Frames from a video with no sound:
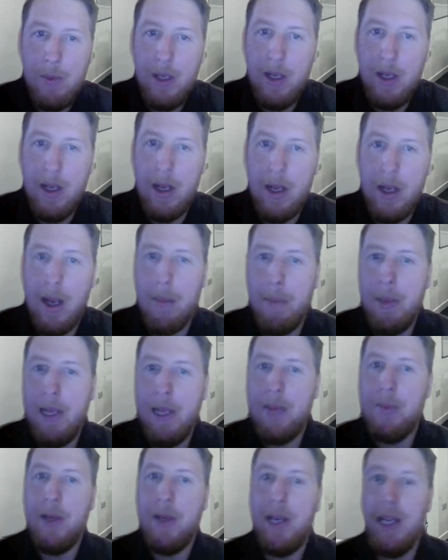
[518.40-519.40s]
And
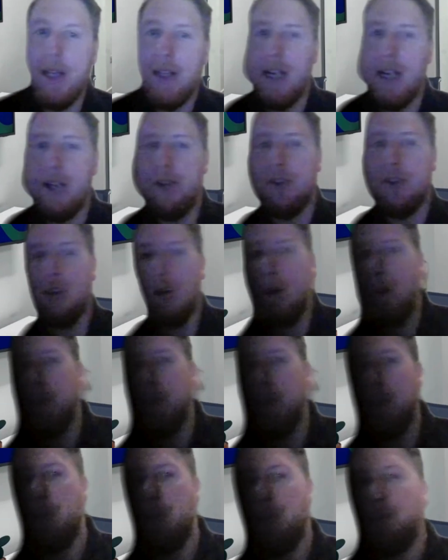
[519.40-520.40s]
PPE then,
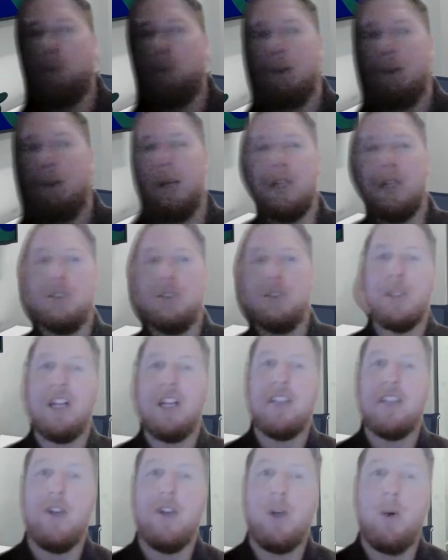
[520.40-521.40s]
so personal
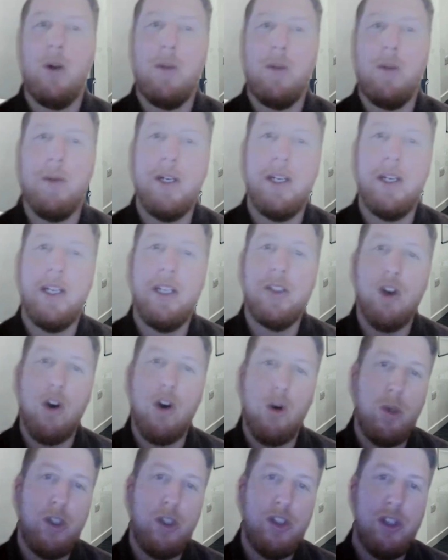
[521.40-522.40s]
protective equipment
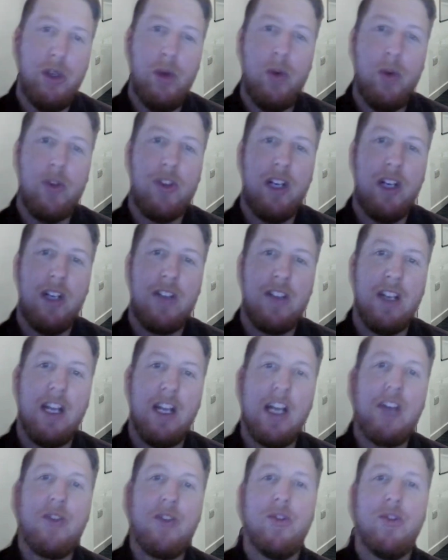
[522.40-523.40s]
is always used as a
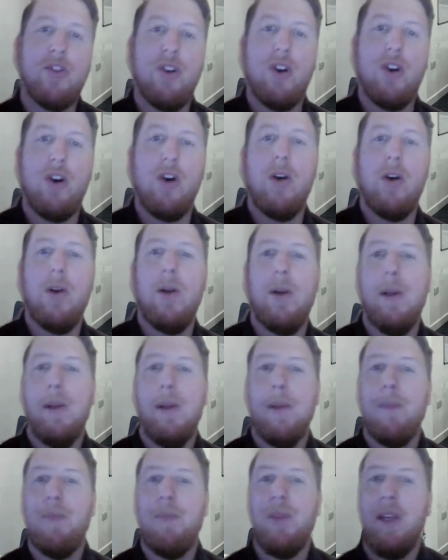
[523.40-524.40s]
last resort,
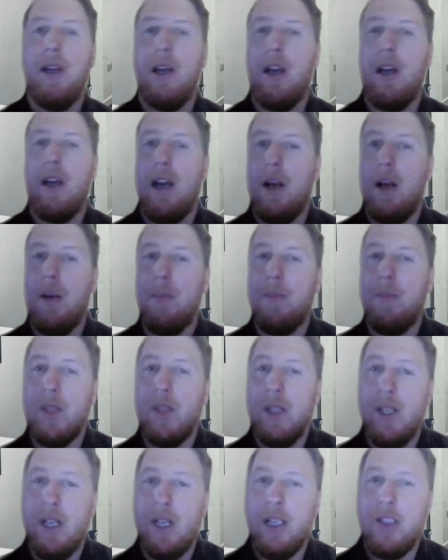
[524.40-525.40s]

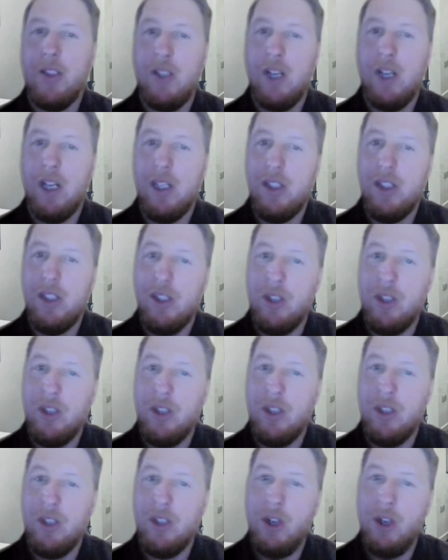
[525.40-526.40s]
and you should
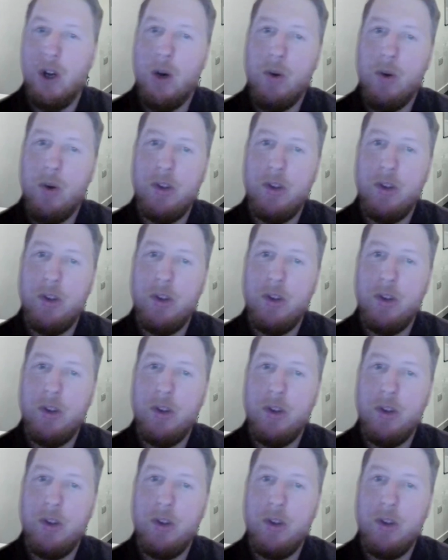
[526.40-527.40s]
always use
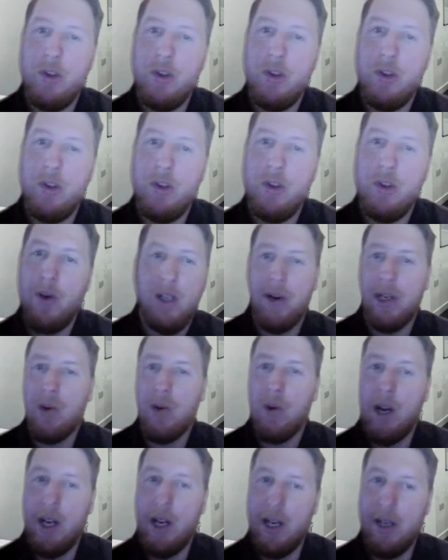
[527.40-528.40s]
appropriate training
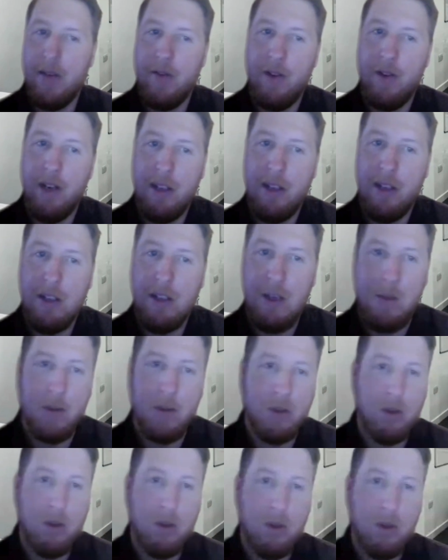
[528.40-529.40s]
where required, for
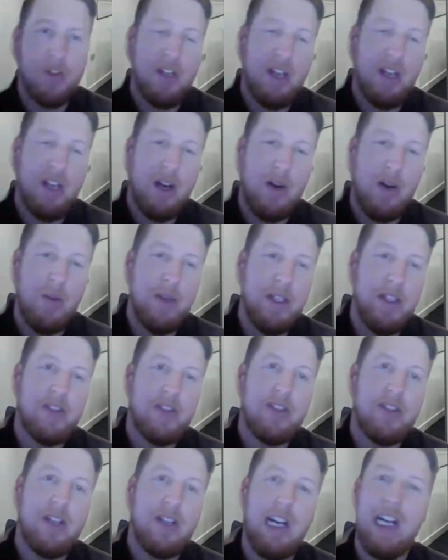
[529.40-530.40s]
example, gloves,
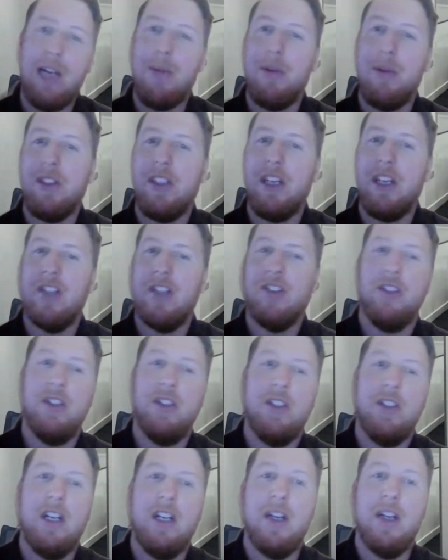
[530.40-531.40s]
helmets, eye
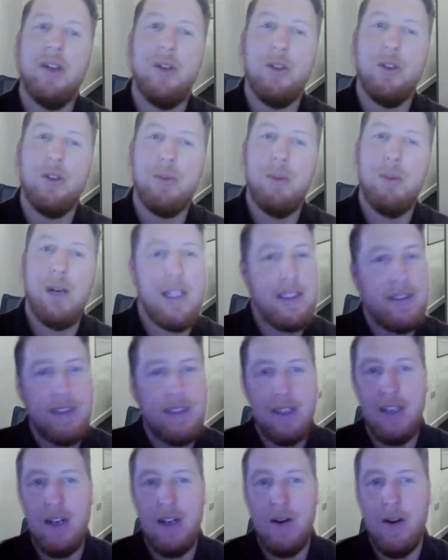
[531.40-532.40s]
protection, and dust masks,
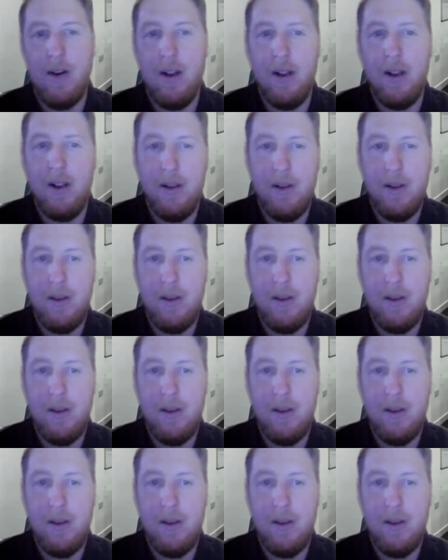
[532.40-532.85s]
etc.